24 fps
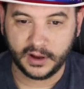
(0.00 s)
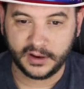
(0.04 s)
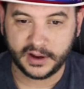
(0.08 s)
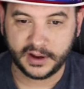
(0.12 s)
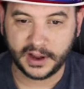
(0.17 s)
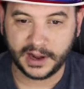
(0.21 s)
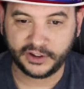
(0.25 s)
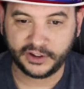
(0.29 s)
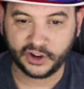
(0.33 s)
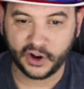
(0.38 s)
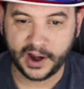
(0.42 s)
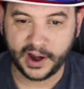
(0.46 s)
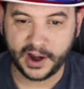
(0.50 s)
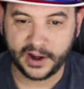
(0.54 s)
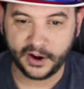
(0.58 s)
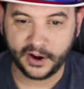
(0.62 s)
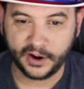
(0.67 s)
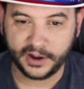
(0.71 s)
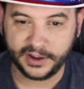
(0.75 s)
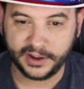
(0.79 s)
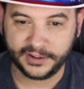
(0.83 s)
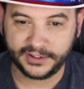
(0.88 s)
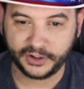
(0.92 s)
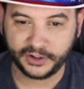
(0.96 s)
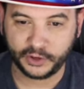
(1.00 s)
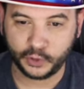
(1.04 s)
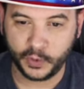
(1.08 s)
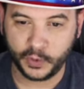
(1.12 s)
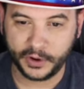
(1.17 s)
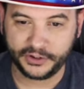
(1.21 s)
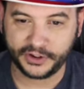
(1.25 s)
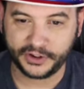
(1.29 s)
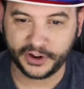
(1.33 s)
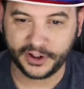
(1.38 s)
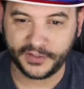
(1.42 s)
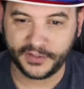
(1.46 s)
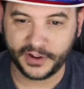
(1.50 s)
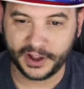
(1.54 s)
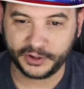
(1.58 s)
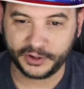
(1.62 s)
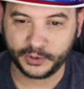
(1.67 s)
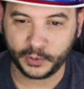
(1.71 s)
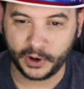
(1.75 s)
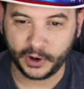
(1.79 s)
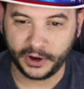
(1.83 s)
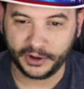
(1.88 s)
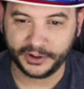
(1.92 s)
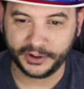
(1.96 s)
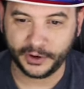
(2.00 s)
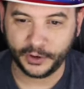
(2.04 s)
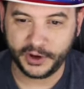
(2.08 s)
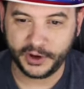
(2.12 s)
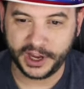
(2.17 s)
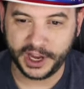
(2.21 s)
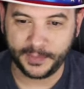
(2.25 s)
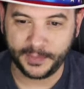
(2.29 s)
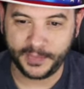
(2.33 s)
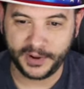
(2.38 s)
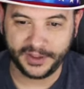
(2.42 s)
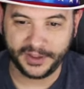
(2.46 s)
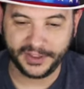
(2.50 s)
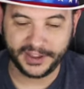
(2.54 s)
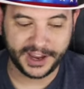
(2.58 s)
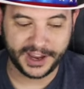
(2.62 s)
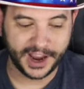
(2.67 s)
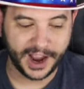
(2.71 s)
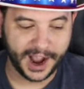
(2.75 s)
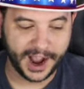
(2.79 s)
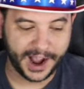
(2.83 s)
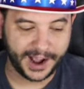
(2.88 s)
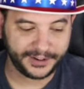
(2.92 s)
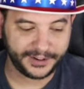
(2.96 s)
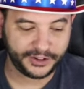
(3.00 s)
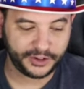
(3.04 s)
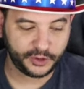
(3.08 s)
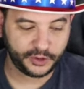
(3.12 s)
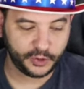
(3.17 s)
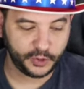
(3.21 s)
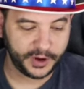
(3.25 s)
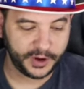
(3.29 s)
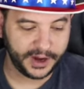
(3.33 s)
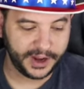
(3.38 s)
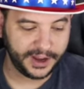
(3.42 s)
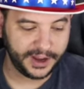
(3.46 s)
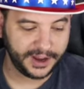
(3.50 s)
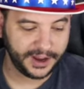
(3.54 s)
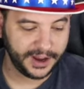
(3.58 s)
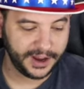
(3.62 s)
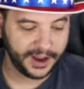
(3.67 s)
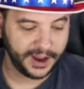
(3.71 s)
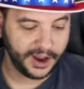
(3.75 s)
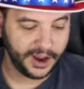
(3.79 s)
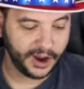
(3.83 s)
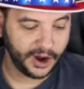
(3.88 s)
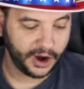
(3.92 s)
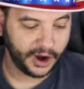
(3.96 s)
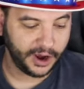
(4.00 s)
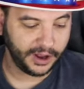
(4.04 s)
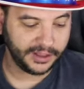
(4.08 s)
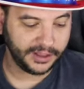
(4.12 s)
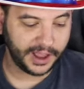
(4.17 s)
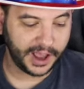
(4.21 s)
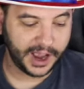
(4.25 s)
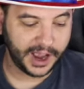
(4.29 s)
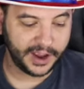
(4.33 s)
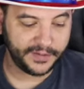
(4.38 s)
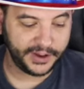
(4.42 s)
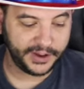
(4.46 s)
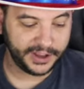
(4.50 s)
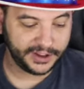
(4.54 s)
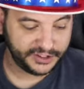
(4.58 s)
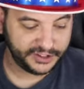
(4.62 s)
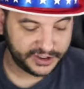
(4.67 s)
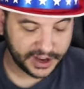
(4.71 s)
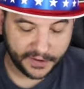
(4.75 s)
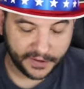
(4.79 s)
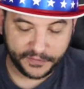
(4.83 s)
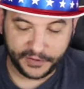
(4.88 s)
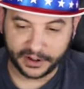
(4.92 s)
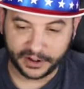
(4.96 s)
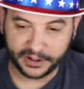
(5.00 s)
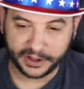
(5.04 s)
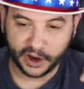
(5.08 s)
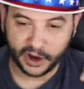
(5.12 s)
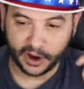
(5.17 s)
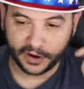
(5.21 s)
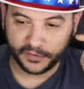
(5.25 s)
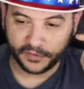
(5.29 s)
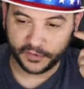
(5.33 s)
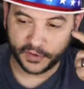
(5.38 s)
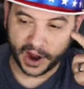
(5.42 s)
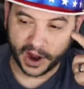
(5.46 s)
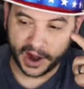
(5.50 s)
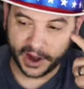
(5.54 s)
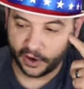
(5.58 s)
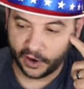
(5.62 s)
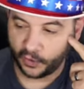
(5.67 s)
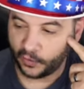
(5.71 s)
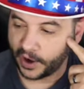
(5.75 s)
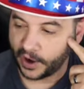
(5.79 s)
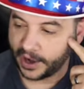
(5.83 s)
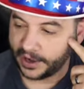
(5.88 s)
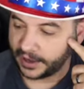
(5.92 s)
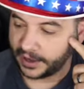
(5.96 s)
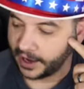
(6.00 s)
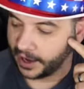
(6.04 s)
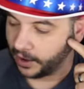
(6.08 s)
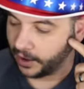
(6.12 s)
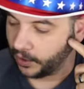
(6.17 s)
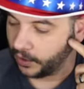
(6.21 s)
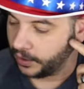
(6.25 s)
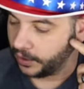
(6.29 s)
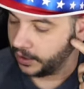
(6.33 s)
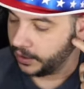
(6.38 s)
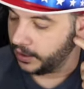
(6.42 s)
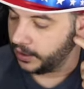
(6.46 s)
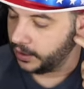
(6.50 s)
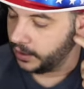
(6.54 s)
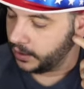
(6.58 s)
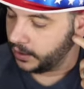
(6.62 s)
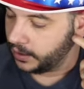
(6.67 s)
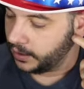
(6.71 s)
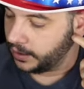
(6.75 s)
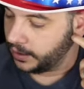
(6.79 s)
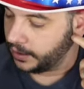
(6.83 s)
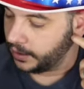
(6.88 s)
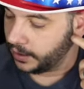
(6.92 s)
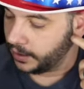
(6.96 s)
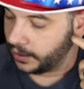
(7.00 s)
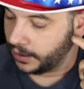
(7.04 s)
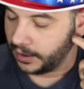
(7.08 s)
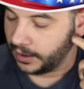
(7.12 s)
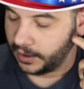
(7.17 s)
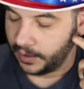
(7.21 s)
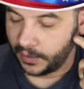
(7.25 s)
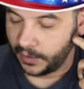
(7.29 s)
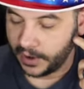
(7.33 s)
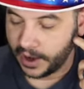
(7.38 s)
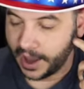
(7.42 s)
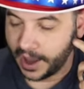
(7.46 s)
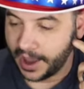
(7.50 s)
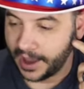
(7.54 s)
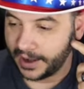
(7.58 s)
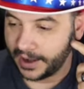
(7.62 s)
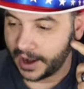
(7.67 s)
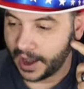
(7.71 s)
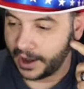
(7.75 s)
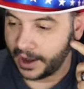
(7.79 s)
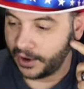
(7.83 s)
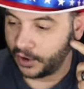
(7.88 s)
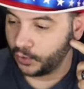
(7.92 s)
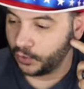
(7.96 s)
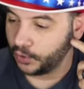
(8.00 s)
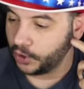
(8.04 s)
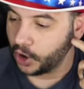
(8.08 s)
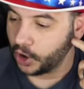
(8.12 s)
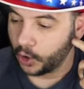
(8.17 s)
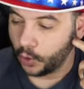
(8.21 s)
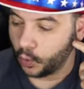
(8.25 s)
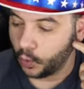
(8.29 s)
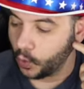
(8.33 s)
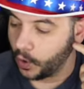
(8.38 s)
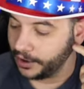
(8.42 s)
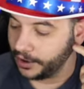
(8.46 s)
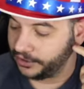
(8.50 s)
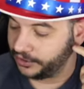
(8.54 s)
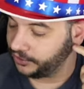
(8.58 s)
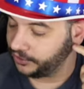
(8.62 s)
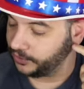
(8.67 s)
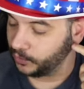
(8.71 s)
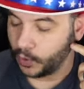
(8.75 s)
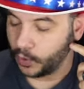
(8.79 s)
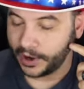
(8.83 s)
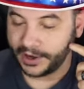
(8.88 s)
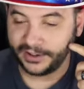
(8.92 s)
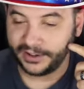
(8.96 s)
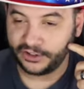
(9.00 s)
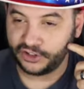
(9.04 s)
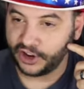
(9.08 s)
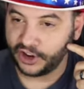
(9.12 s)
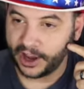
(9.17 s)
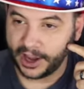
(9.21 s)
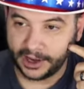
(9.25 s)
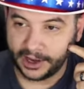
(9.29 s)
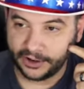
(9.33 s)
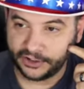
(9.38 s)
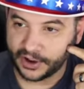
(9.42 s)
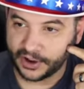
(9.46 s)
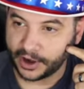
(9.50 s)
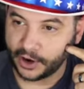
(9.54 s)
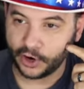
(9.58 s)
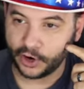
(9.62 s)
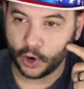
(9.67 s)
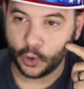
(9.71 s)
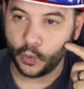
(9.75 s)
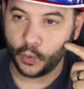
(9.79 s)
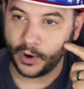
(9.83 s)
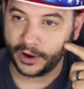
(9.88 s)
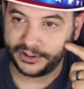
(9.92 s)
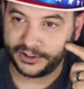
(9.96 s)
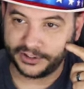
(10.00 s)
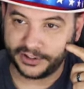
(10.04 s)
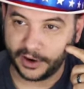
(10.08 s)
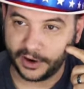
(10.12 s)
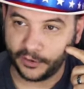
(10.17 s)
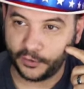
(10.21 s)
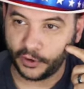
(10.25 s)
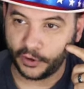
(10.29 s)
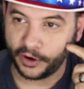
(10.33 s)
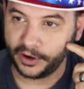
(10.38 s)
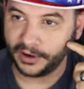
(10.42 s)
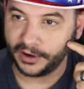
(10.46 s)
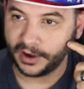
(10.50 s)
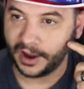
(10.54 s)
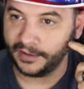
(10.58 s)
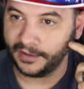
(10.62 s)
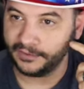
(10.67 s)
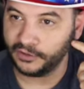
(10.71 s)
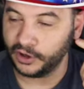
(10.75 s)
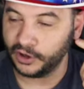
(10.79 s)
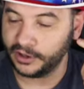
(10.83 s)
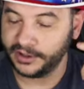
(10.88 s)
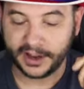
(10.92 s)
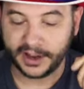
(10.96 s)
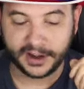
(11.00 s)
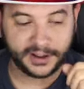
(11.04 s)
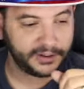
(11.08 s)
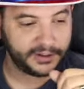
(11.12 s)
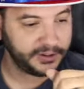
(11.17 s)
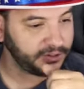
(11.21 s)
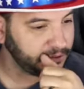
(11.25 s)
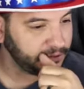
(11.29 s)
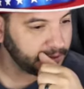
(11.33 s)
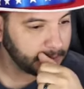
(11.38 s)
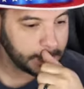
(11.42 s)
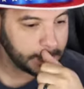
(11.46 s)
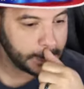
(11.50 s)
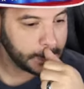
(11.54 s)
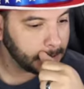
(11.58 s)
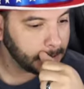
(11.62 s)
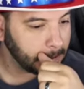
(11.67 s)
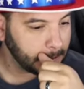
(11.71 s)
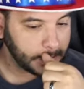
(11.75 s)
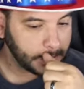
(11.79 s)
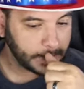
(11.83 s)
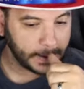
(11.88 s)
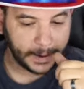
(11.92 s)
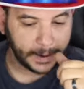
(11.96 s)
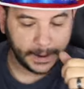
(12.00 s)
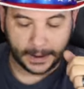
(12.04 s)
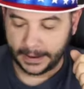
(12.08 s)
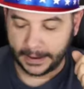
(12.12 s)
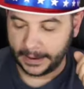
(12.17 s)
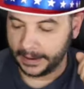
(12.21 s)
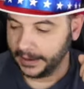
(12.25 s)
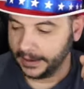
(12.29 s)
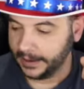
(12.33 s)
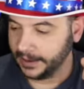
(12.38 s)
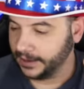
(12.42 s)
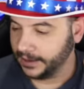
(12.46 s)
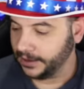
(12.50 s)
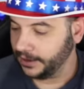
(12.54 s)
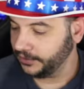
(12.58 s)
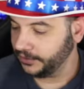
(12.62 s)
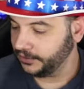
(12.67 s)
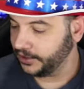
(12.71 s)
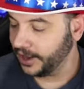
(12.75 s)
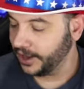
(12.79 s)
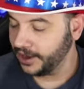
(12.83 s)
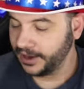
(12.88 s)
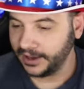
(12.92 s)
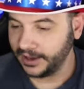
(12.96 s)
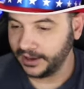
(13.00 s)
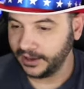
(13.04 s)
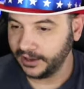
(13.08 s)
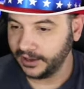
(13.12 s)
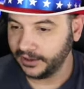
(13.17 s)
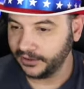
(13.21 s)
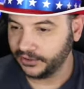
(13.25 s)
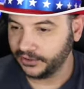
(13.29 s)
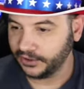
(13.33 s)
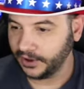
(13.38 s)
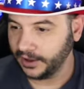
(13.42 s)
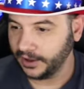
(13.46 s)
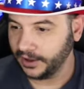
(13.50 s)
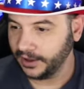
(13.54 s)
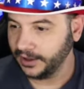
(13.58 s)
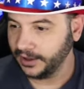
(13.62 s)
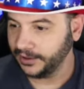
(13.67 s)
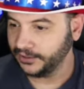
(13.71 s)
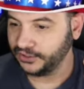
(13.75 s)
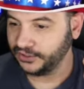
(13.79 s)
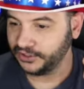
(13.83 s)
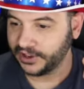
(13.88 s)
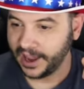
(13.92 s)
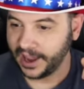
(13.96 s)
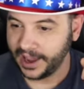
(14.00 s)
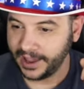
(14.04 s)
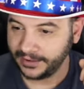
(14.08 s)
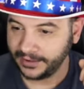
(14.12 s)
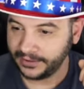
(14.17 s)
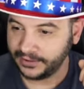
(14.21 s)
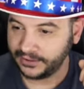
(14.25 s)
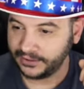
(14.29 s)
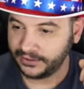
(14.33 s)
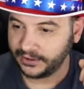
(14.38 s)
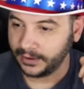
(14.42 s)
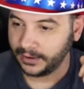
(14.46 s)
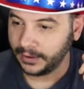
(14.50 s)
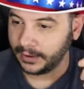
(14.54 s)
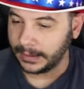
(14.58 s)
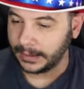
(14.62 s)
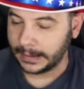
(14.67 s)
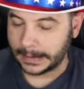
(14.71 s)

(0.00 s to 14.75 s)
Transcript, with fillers: Dr. Anarchy says Wizard of Oswaldo keeping the hot streak alive. He is definitely on fire right now and I don't know what's what he's changed. I don't know what's different. I've looked at his uh, his hitting, his uh, his stance.